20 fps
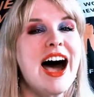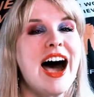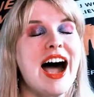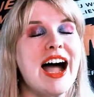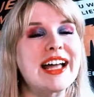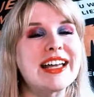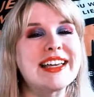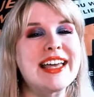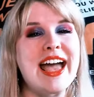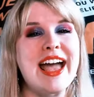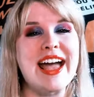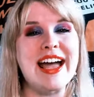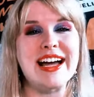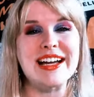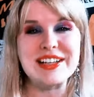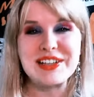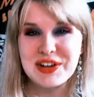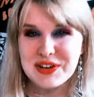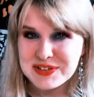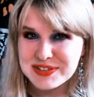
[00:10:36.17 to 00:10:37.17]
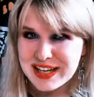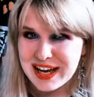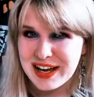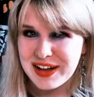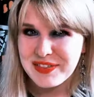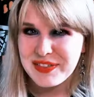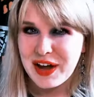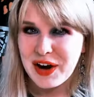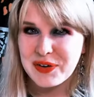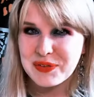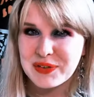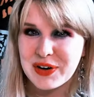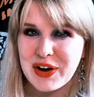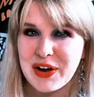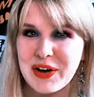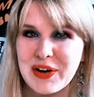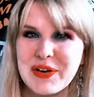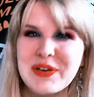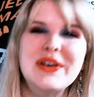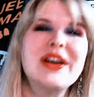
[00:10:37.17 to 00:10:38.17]
I can't go down that
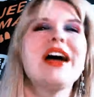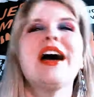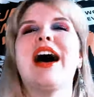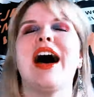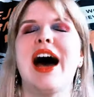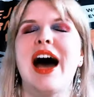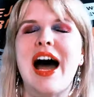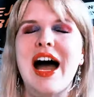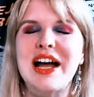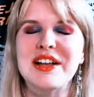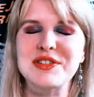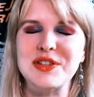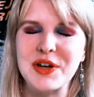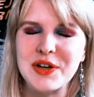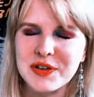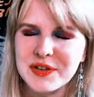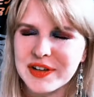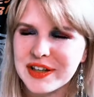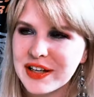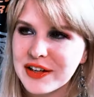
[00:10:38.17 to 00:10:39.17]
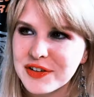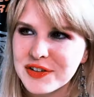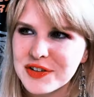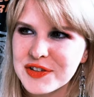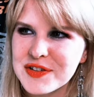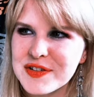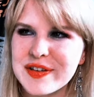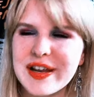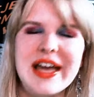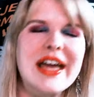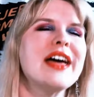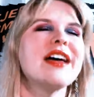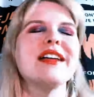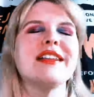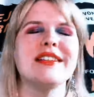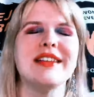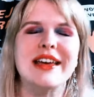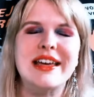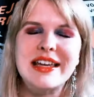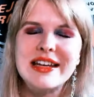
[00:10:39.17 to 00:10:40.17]
road? I totally
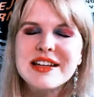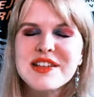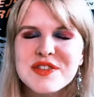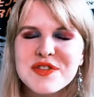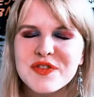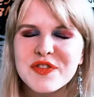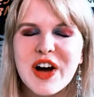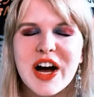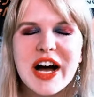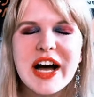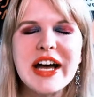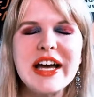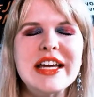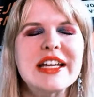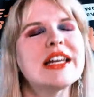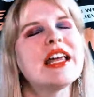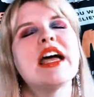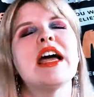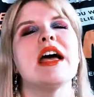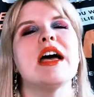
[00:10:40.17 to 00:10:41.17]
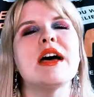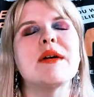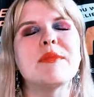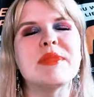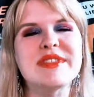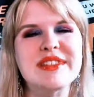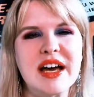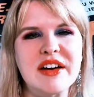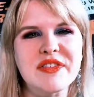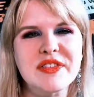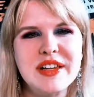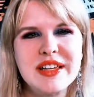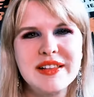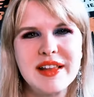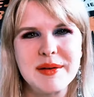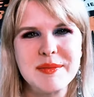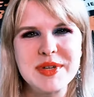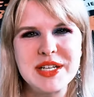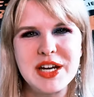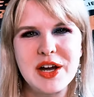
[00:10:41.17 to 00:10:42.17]
understand. It is fine. But definitely
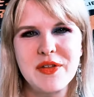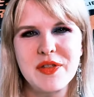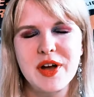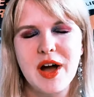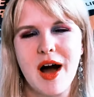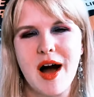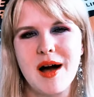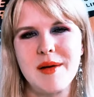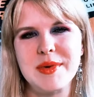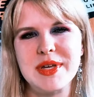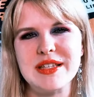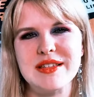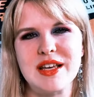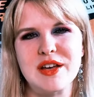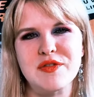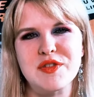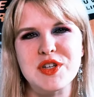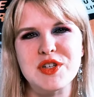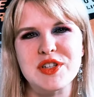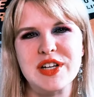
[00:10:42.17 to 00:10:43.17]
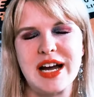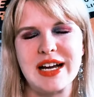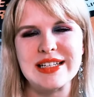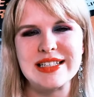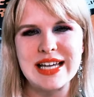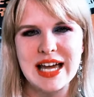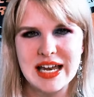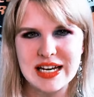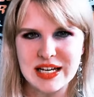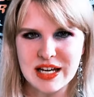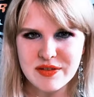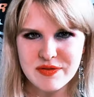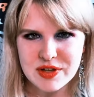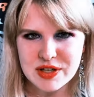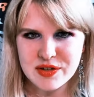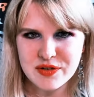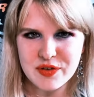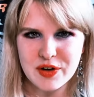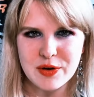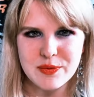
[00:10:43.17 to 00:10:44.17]
let me know in the comments if you checked any of
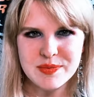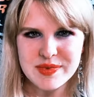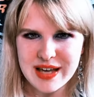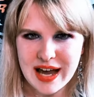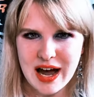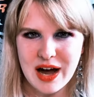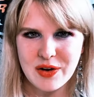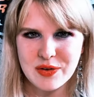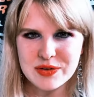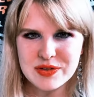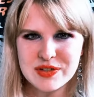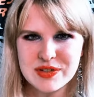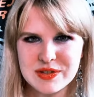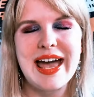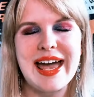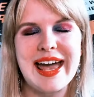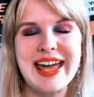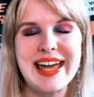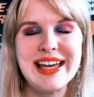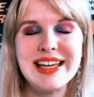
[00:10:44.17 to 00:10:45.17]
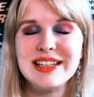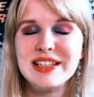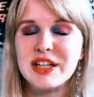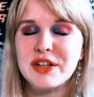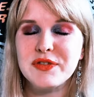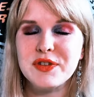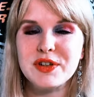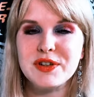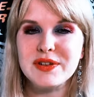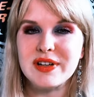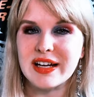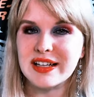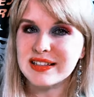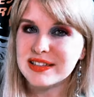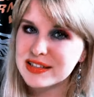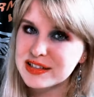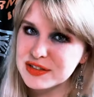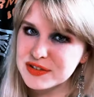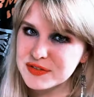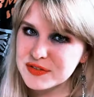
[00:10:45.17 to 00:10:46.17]
these films out. And if you
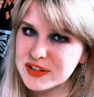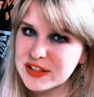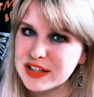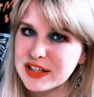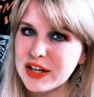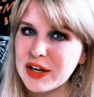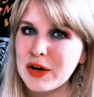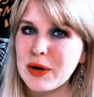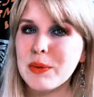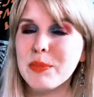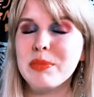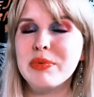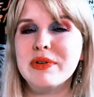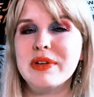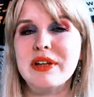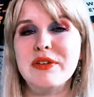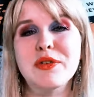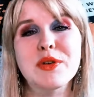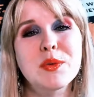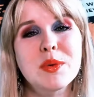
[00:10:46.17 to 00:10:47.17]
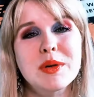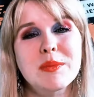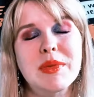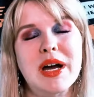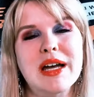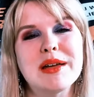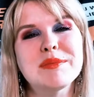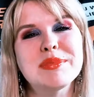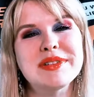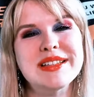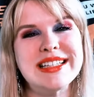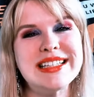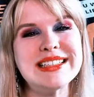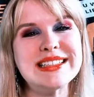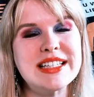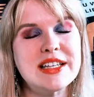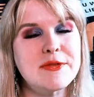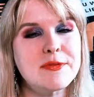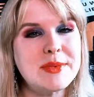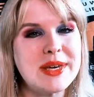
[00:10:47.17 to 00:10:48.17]
liked this video, if you wouldn't mind,
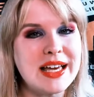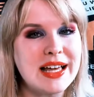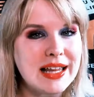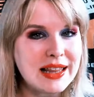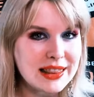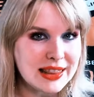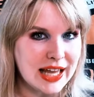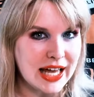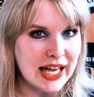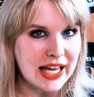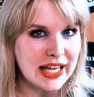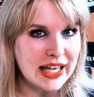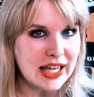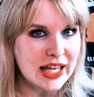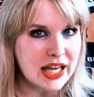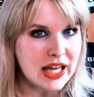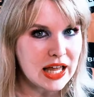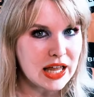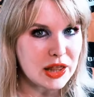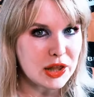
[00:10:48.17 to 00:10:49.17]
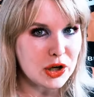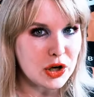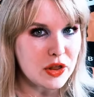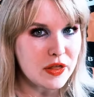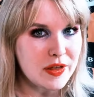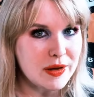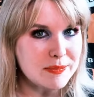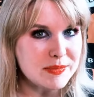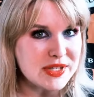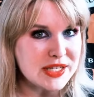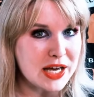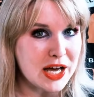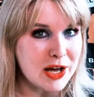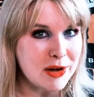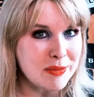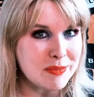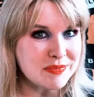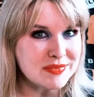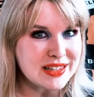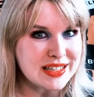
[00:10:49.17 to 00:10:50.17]
please give me a like, little thumbs
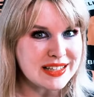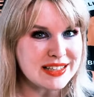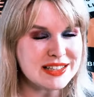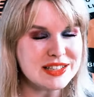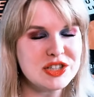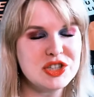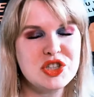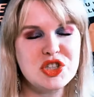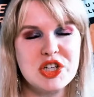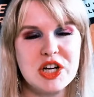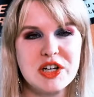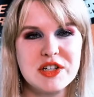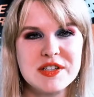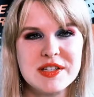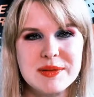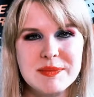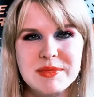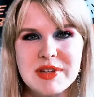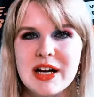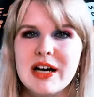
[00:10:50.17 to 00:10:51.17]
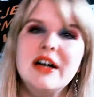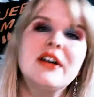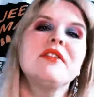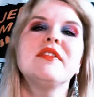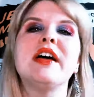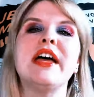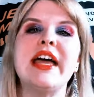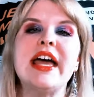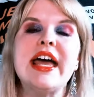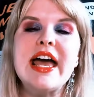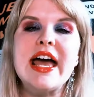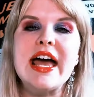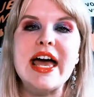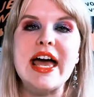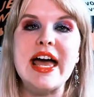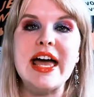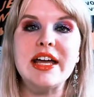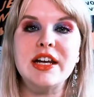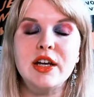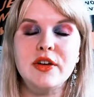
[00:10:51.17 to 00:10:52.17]
up, to share some love.
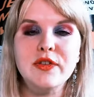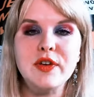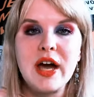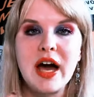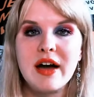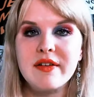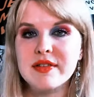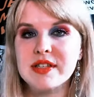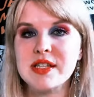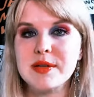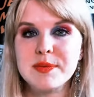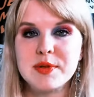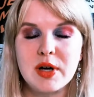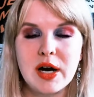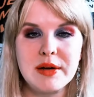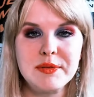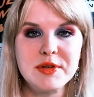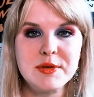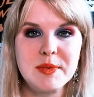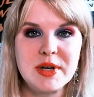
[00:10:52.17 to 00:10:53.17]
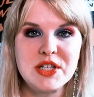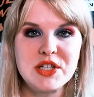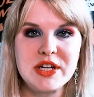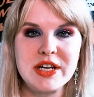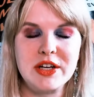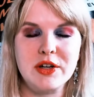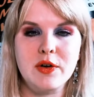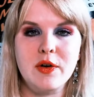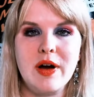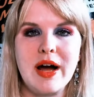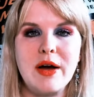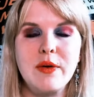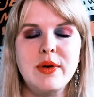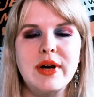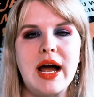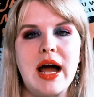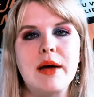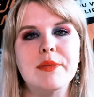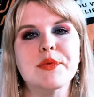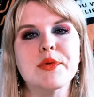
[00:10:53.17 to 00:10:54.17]
And if you haven't subscribed to my channel, I
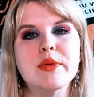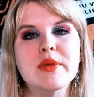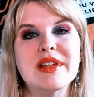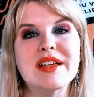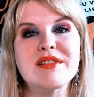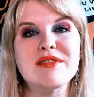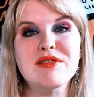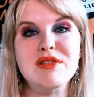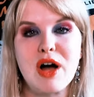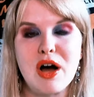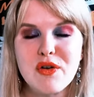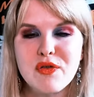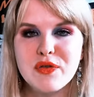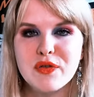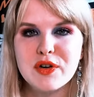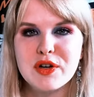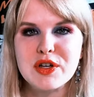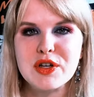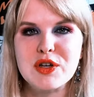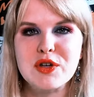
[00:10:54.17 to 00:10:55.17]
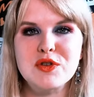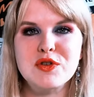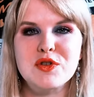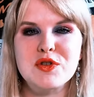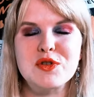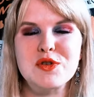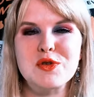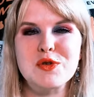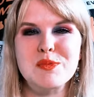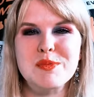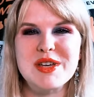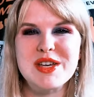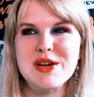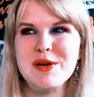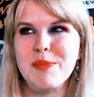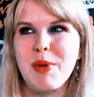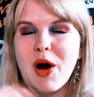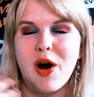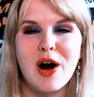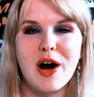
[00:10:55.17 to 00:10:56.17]
would absolutely love for you to be
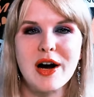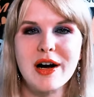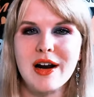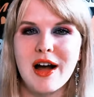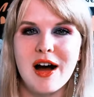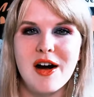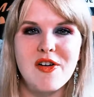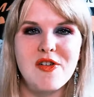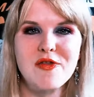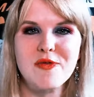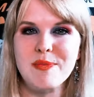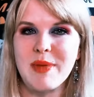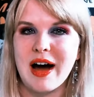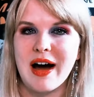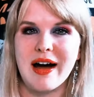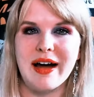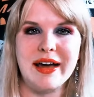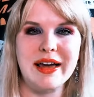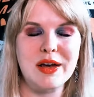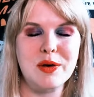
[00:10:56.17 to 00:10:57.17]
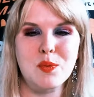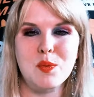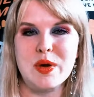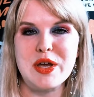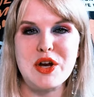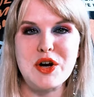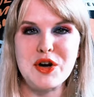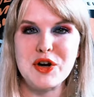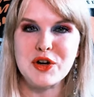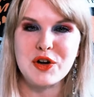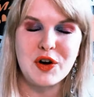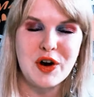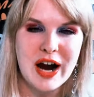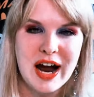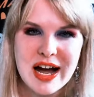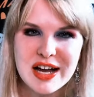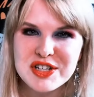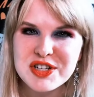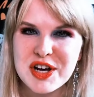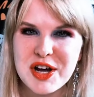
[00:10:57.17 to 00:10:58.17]
a part of my weird
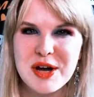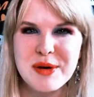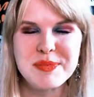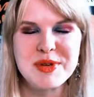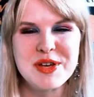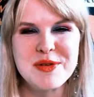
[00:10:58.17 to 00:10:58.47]
crash hub